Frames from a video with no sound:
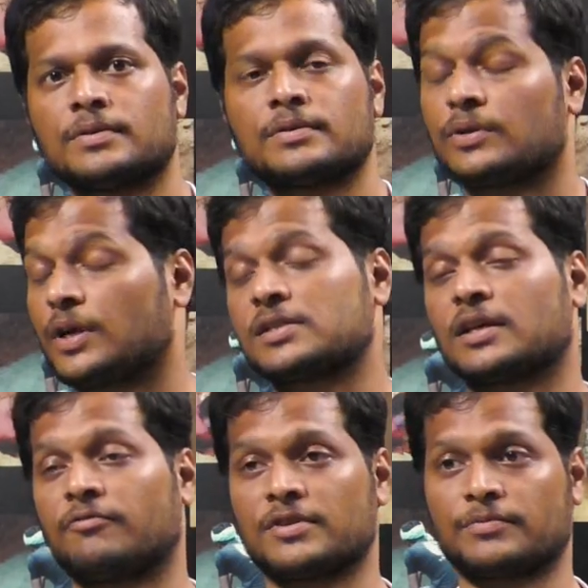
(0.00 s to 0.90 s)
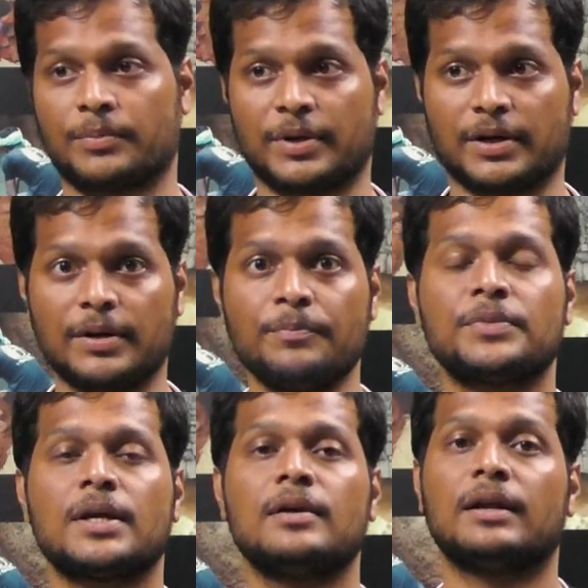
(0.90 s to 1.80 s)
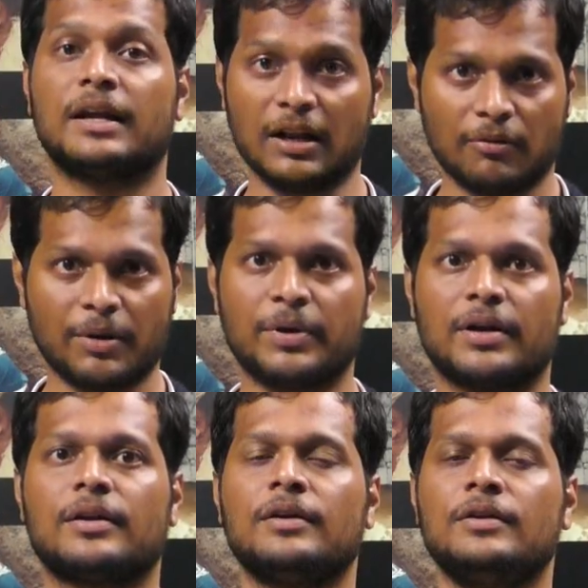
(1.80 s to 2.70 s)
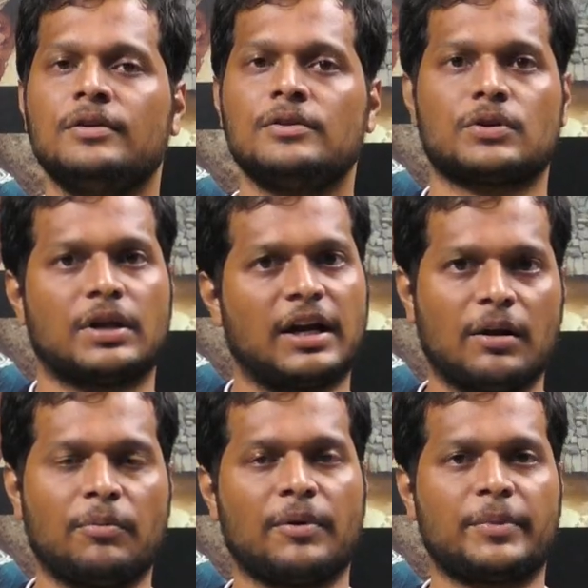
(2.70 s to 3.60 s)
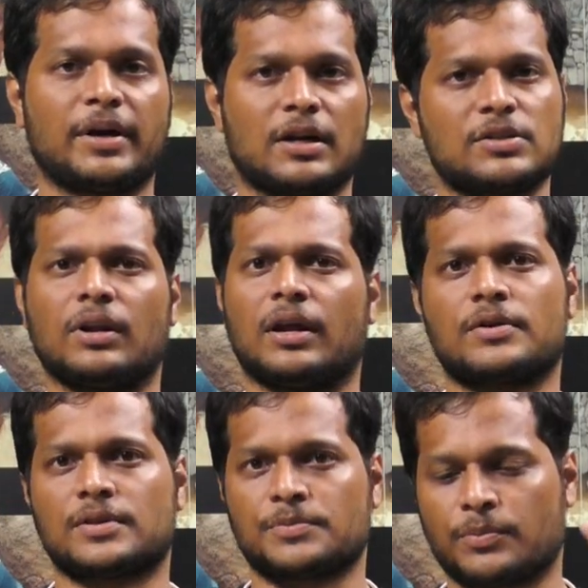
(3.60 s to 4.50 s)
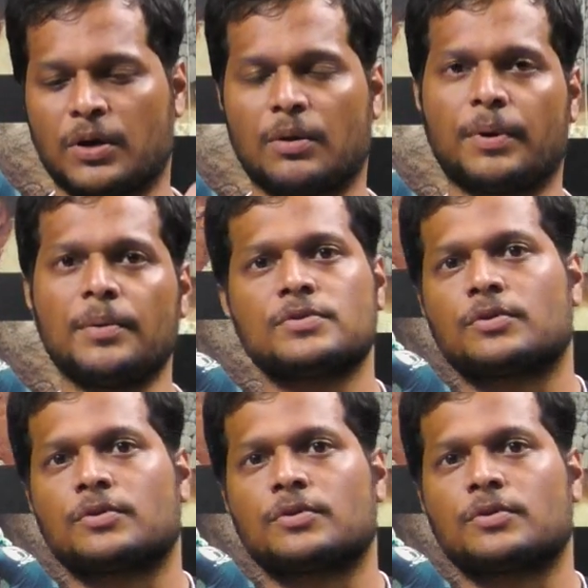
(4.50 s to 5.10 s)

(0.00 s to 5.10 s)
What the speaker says: So not surface vibrator, needle vibrator. So needle vibrator also will have some small pipe.